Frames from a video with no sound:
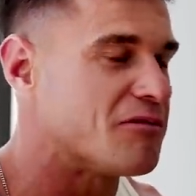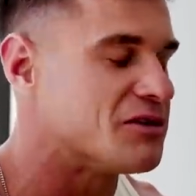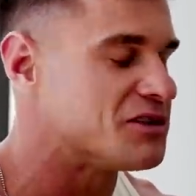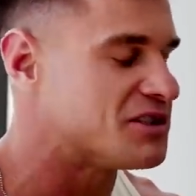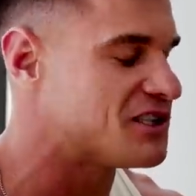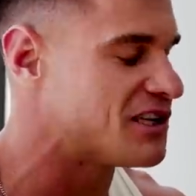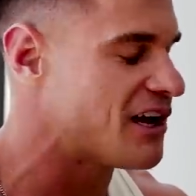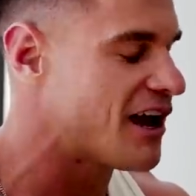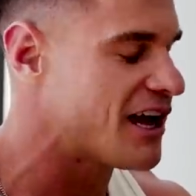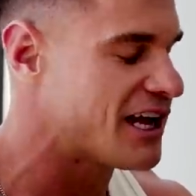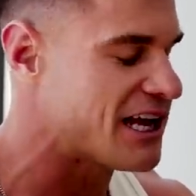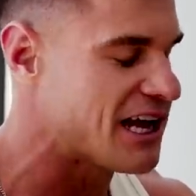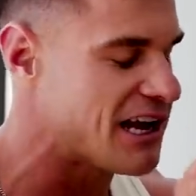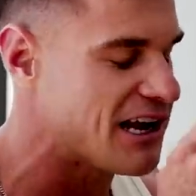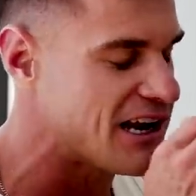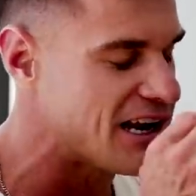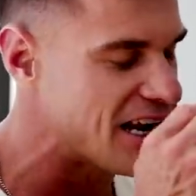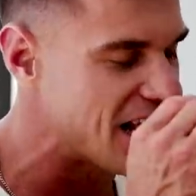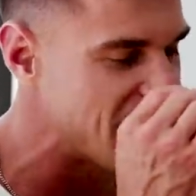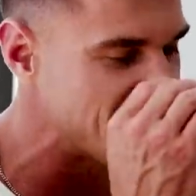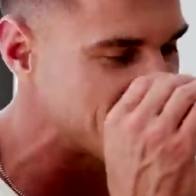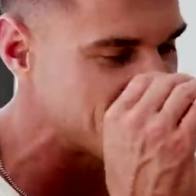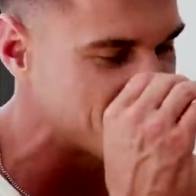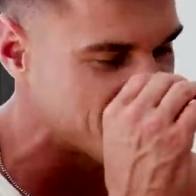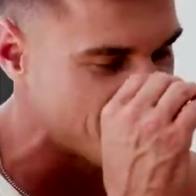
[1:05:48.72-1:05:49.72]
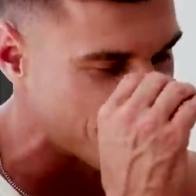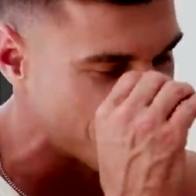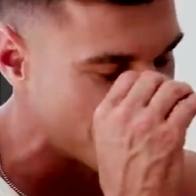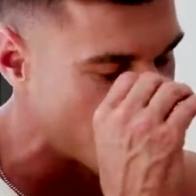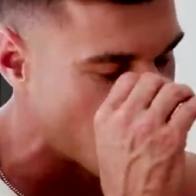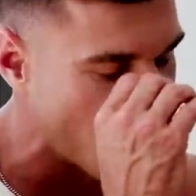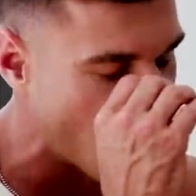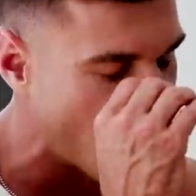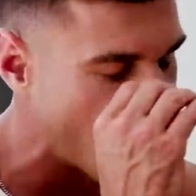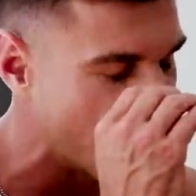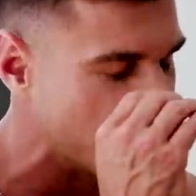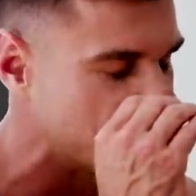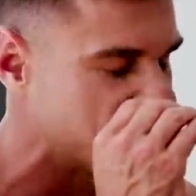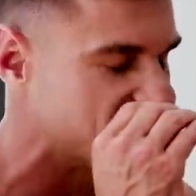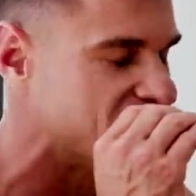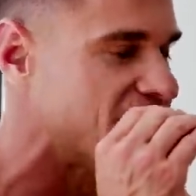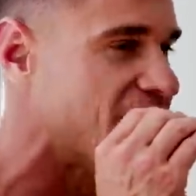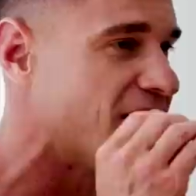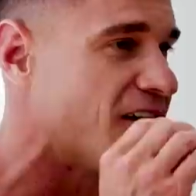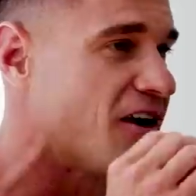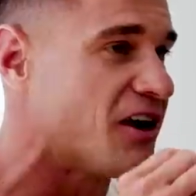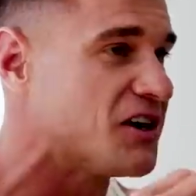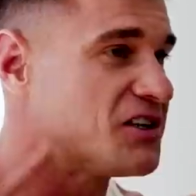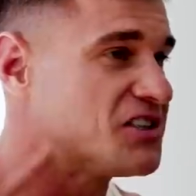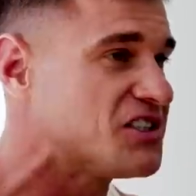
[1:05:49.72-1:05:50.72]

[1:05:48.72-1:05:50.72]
there was like a list of words.